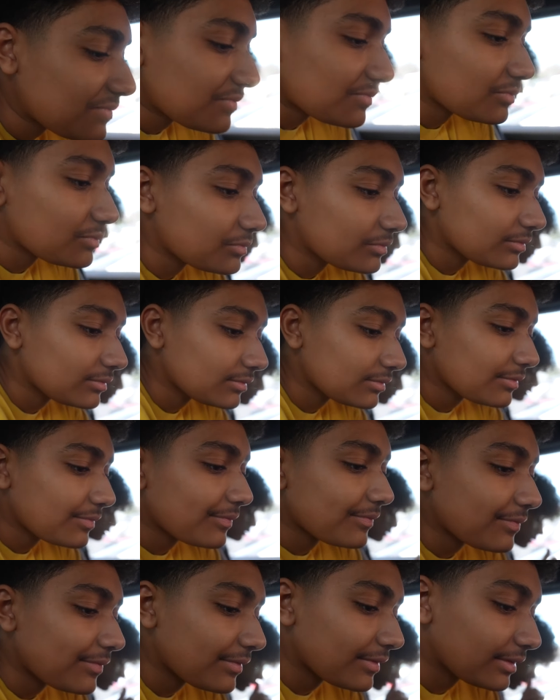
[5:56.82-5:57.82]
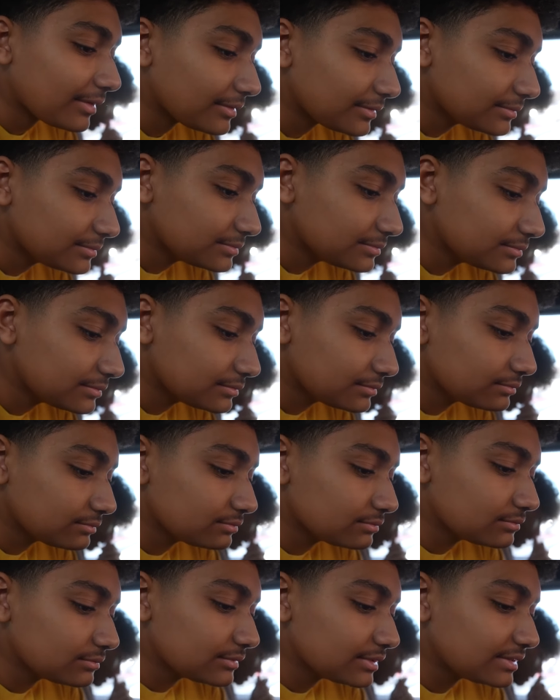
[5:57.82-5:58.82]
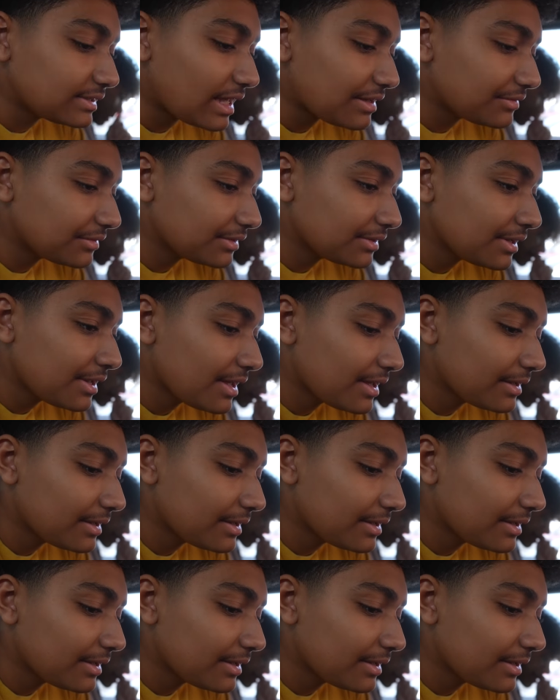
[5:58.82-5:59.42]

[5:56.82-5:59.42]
What you guys playing up to? Seven.